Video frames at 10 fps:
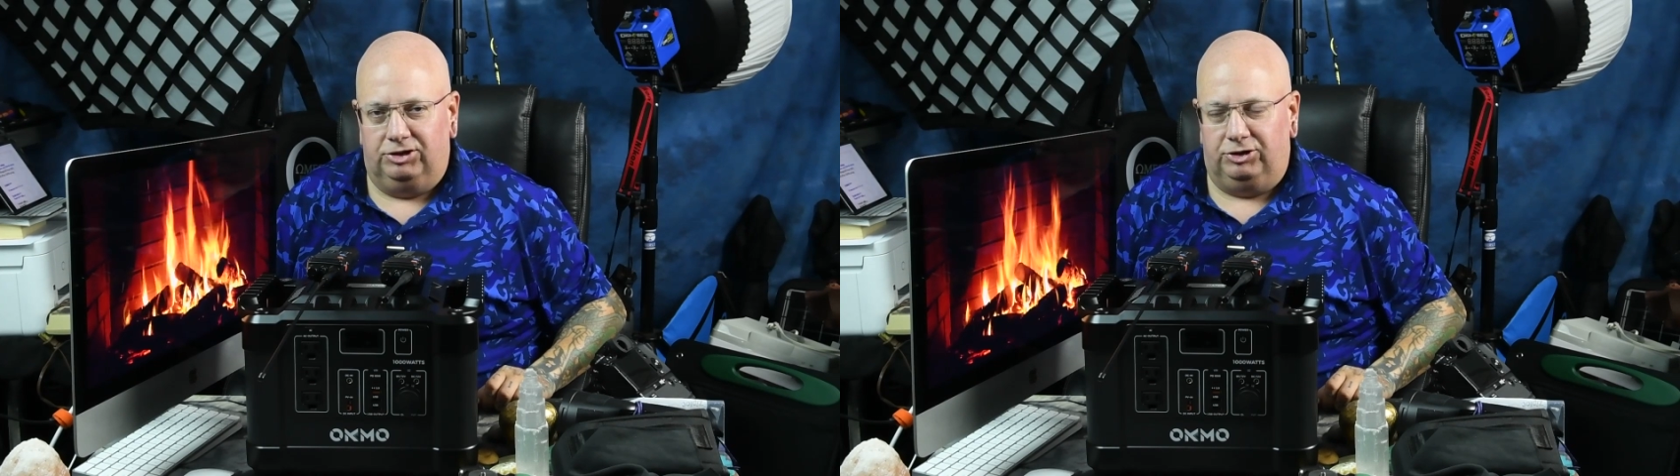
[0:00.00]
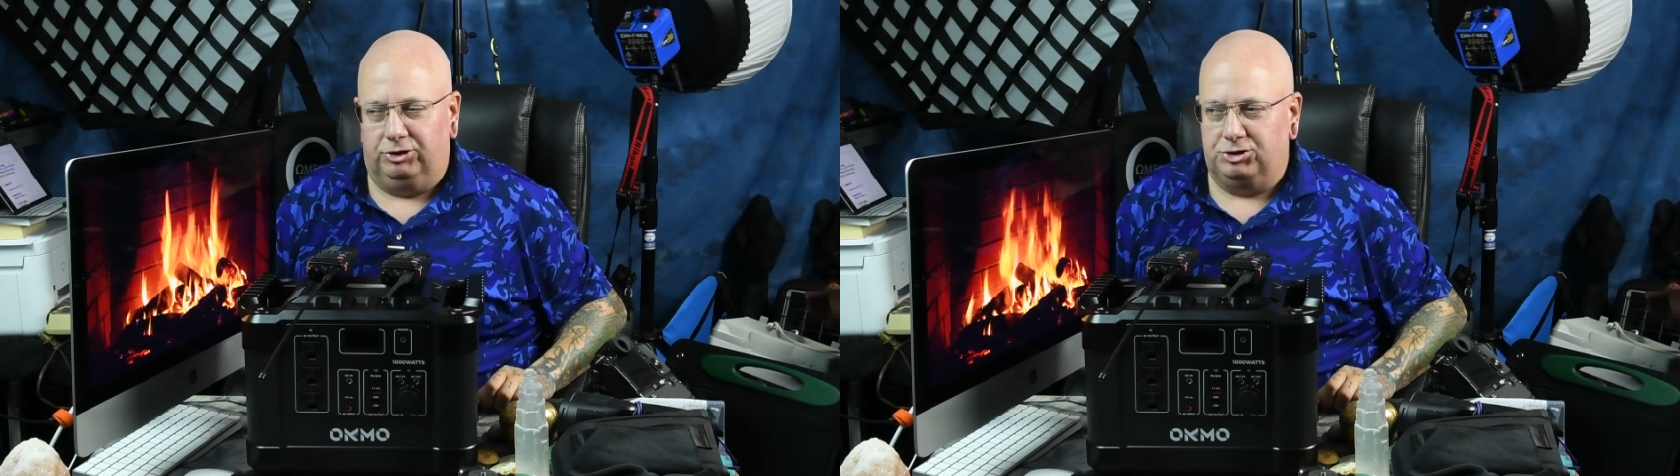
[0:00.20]

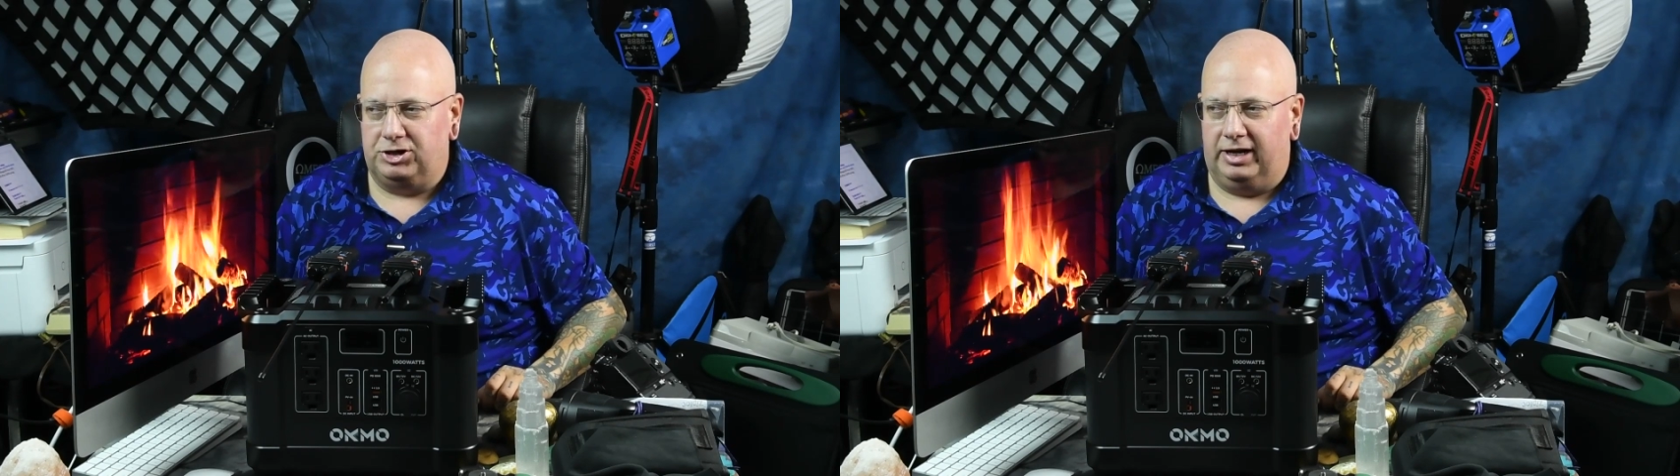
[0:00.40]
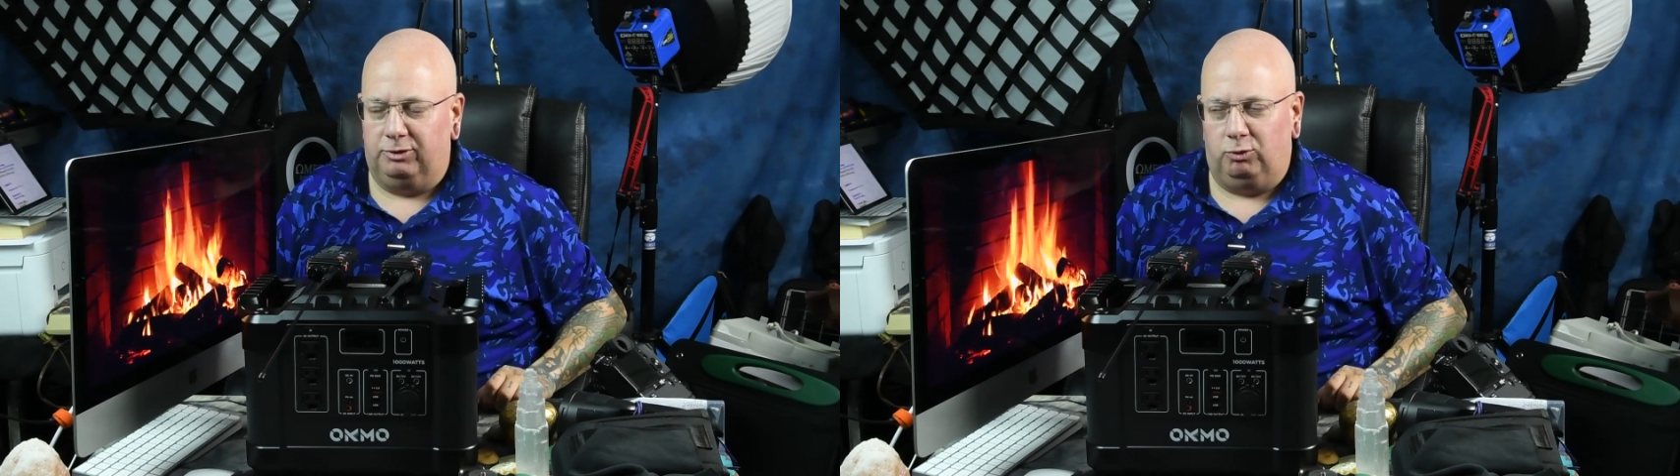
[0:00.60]
you know, your
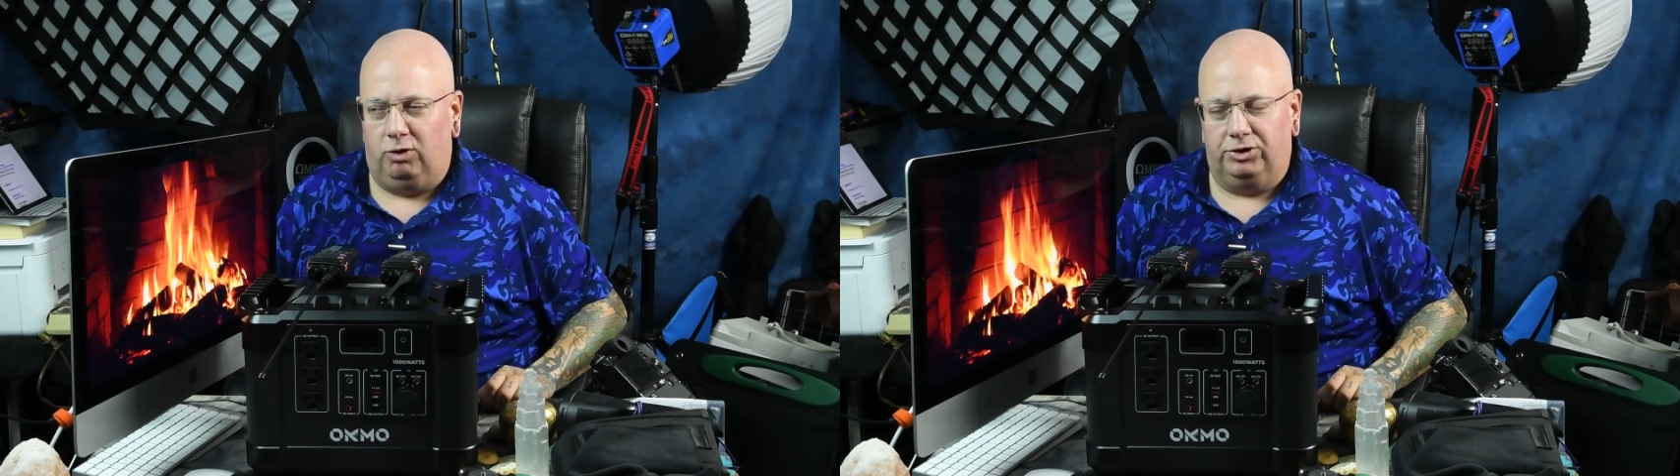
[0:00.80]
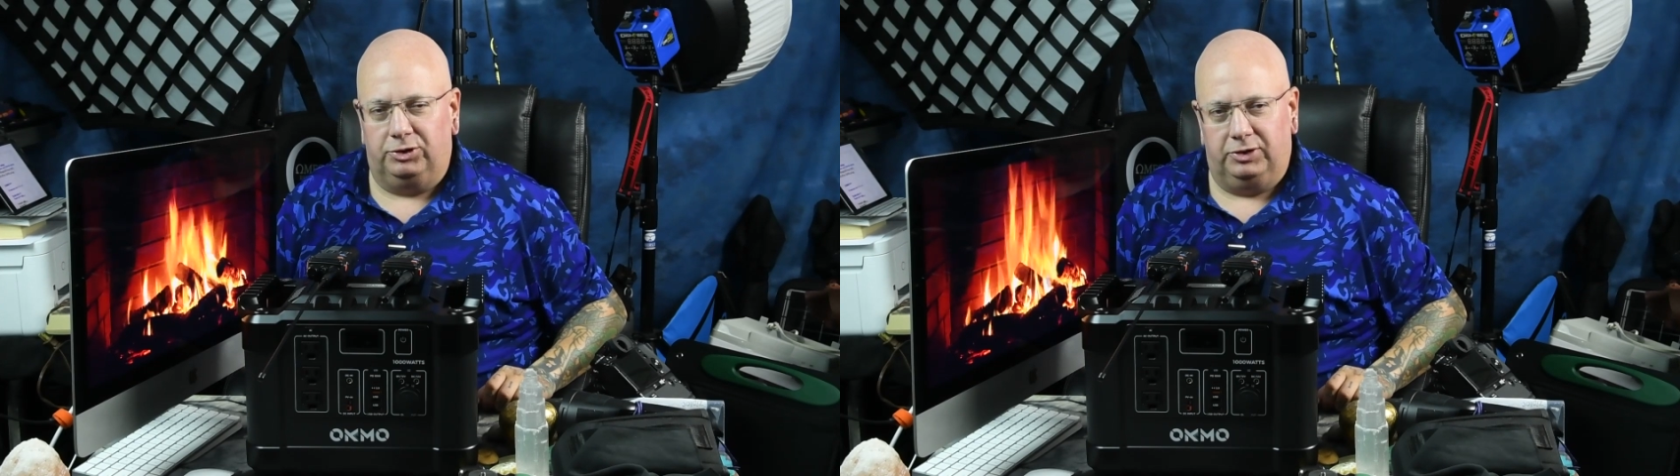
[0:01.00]
giant
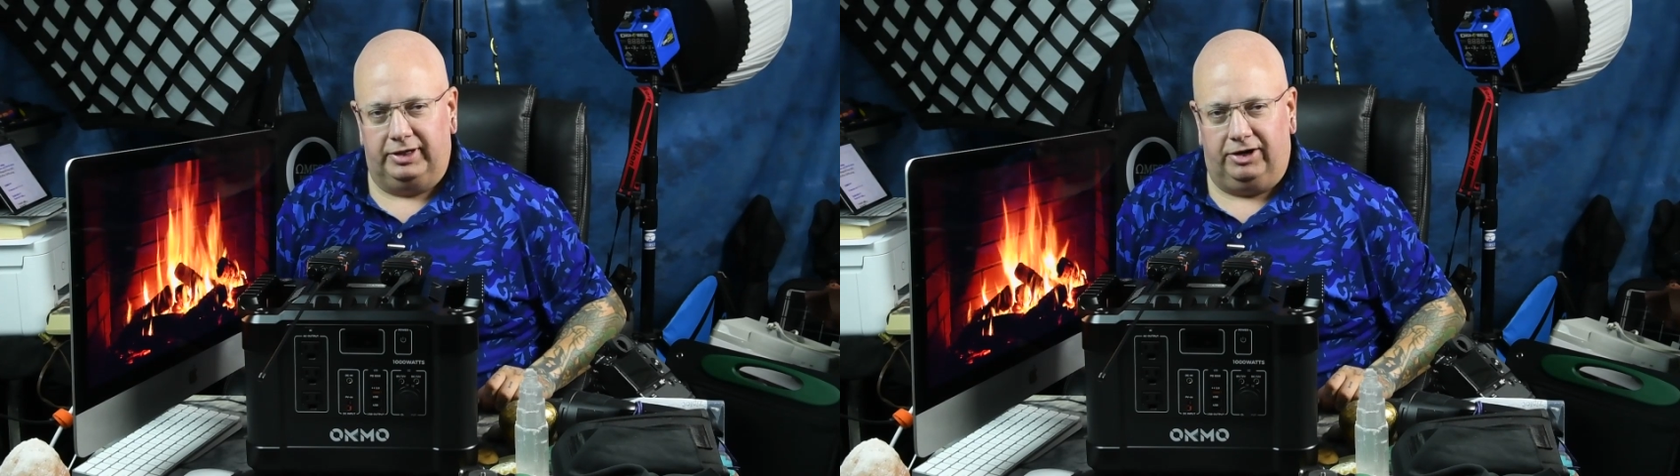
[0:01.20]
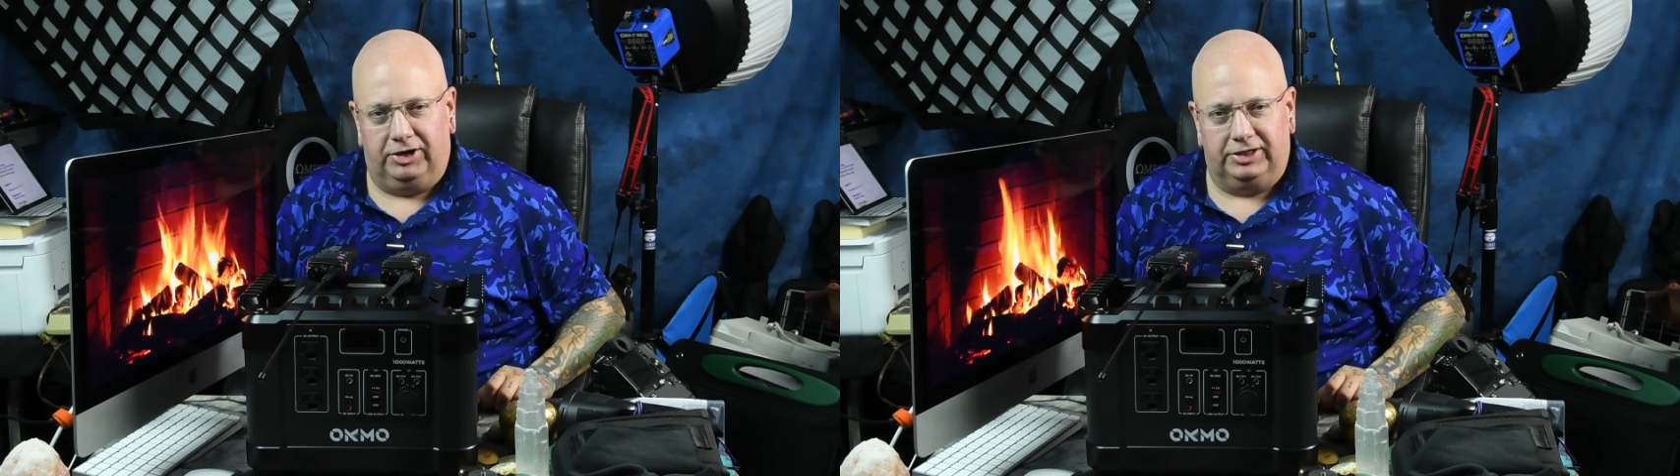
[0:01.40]
wall
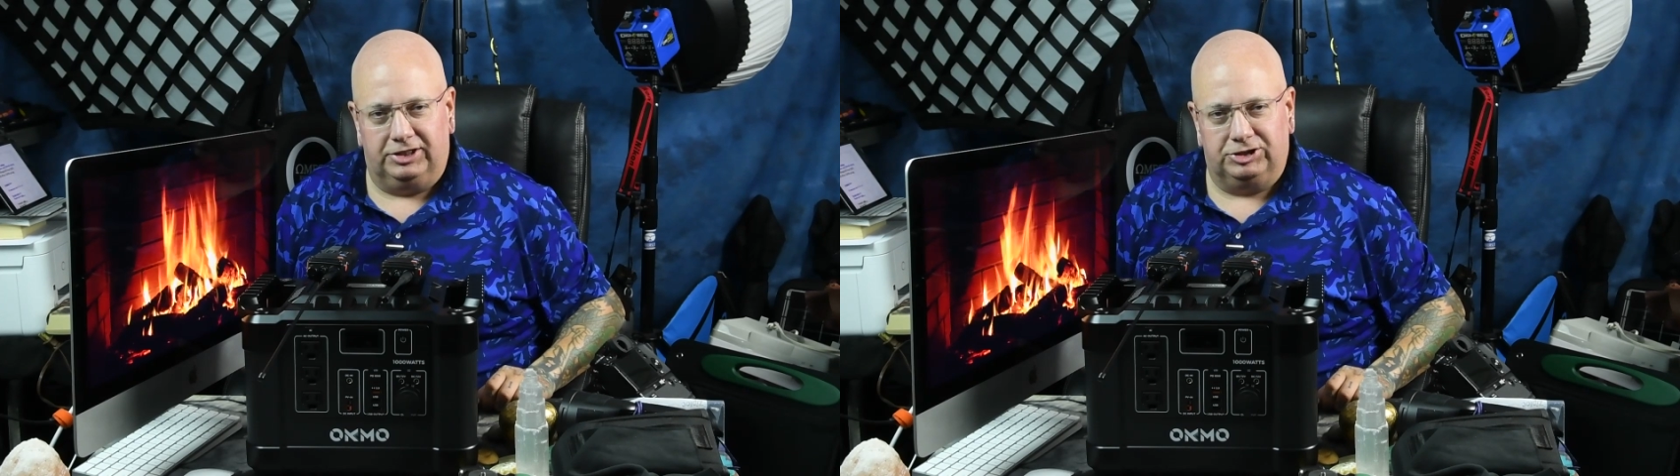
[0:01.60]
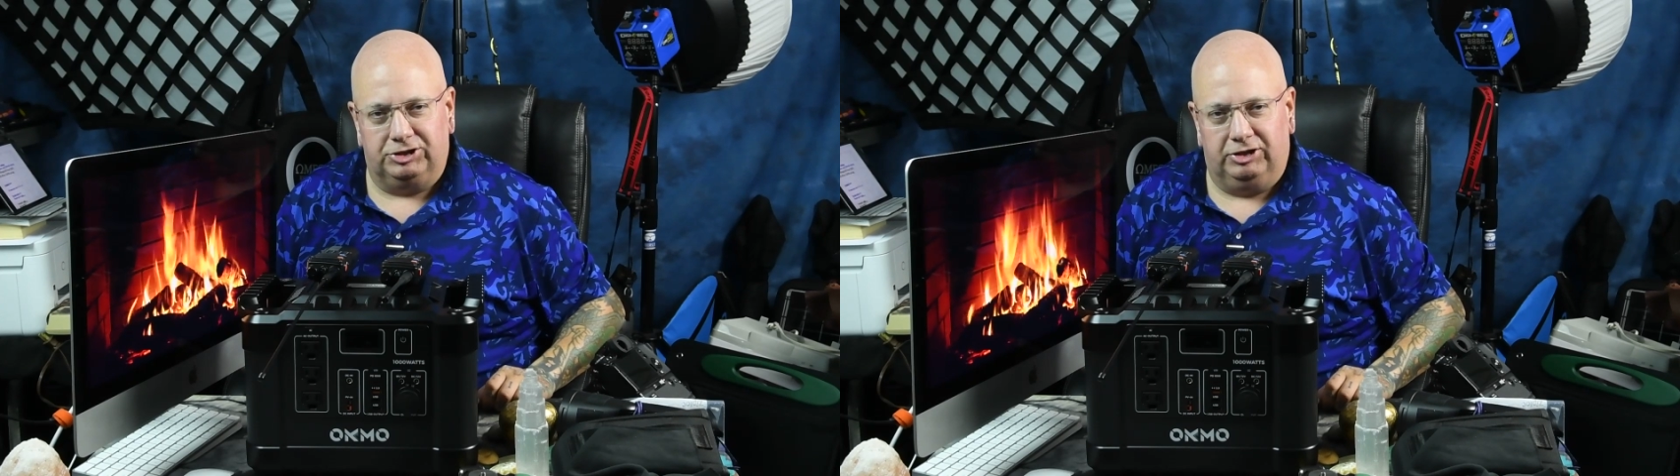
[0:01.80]
unit air
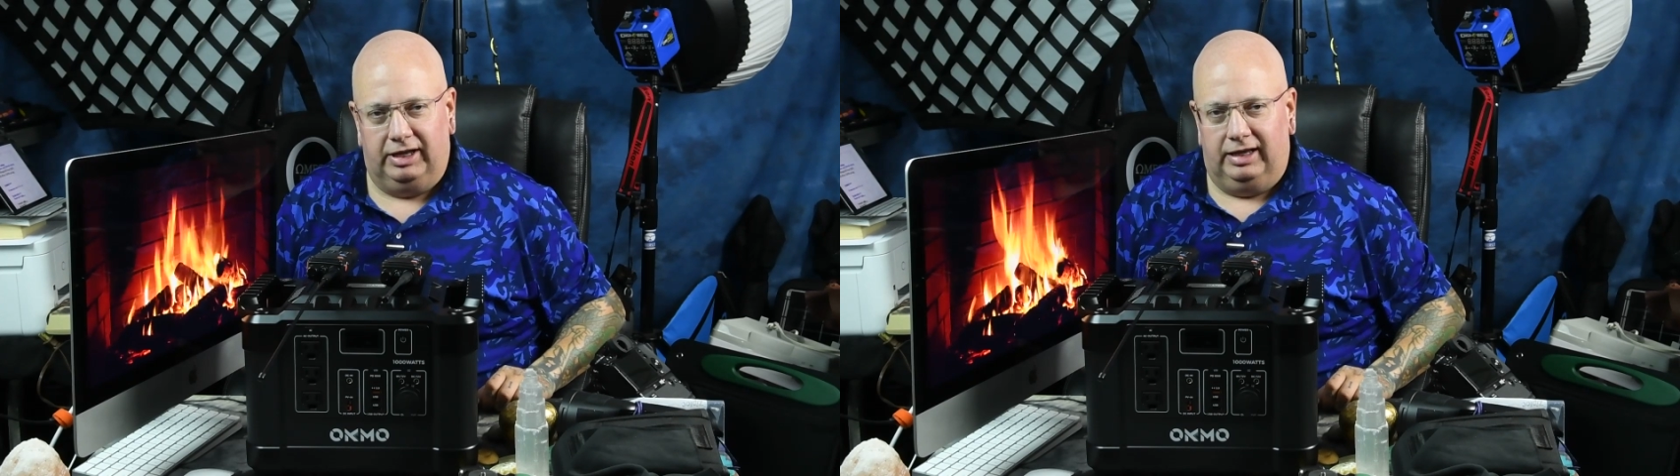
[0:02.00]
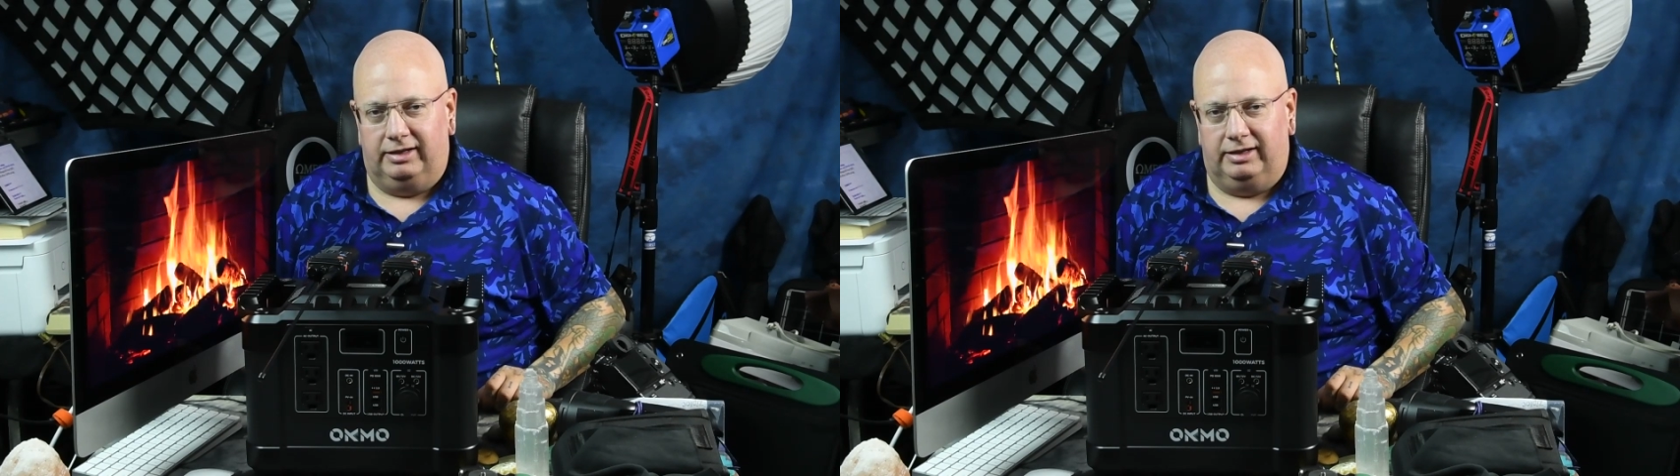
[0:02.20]
conditioner,